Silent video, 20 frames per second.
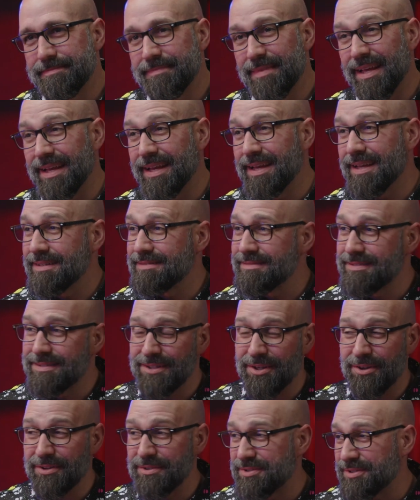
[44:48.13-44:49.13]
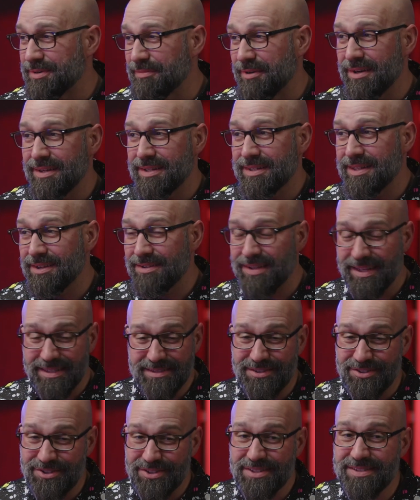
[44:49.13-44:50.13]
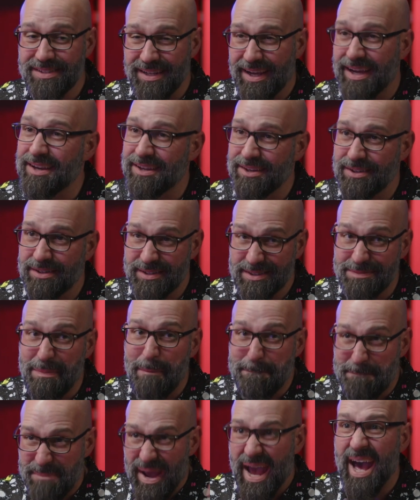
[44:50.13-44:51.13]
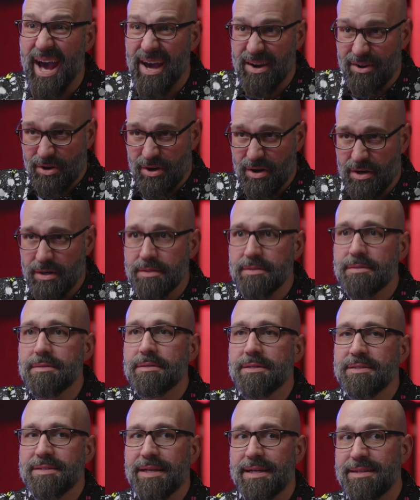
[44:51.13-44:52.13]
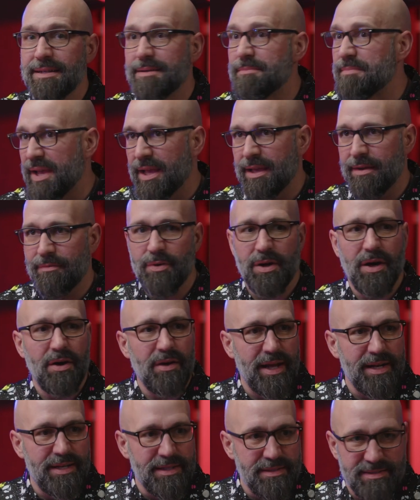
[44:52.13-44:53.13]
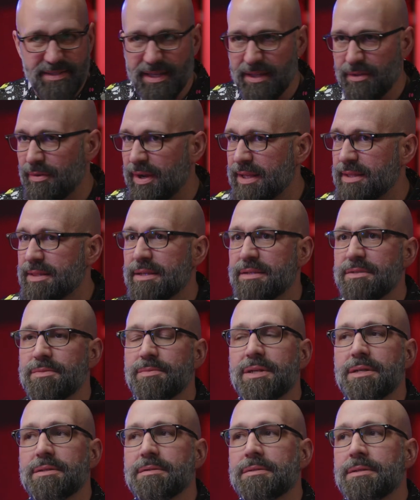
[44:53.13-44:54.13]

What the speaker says: And there's some art in there that's just not good. It's bad art because I didn't behave well and I didn't say the right things well.